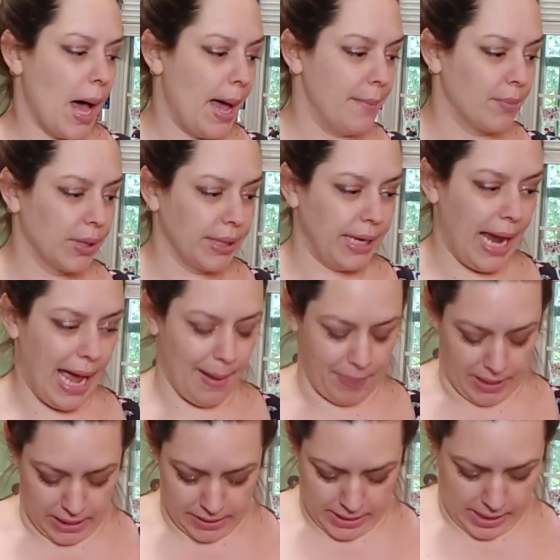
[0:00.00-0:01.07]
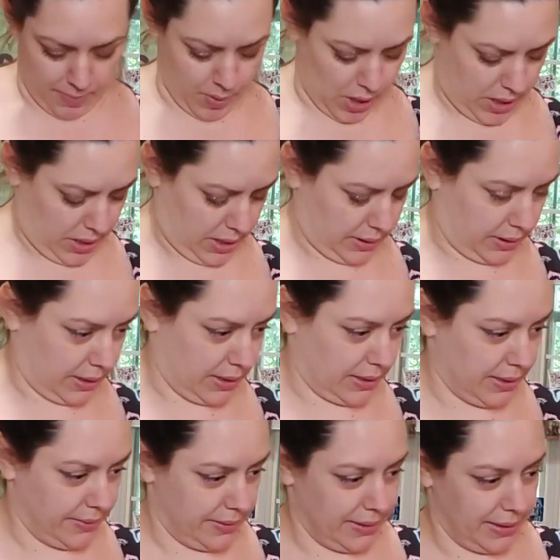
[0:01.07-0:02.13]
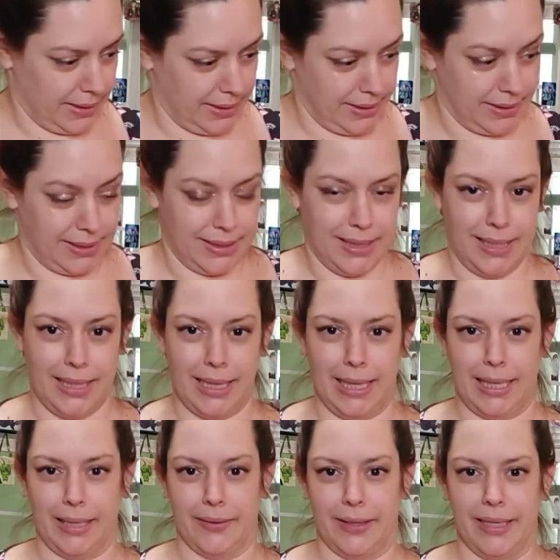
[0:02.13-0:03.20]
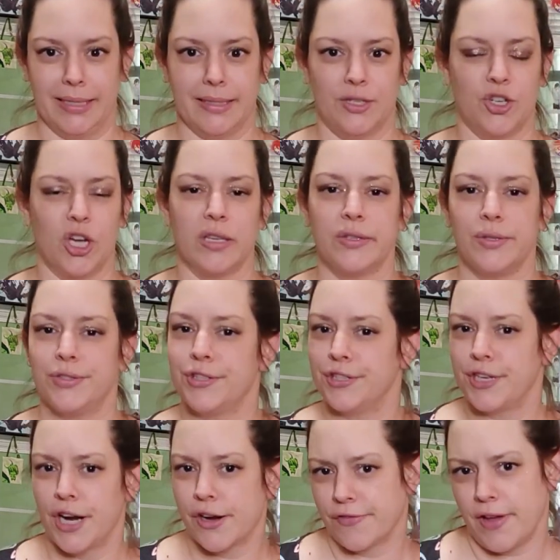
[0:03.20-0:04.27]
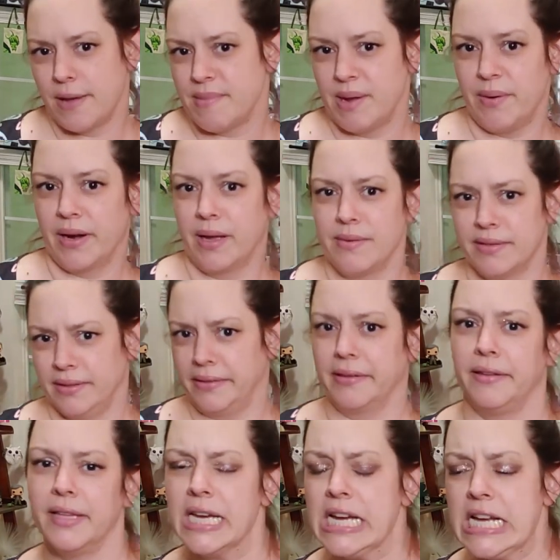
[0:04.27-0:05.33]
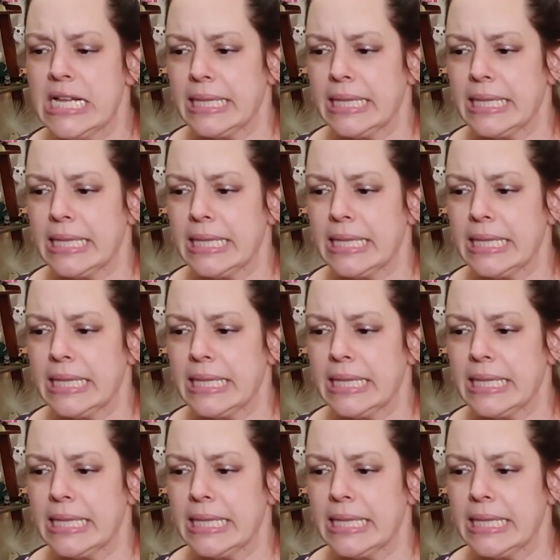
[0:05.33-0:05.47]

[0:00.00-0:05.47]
I'm really happy that I bought this because I was like, this is hilarious. Jaws used to terrify me when I was little.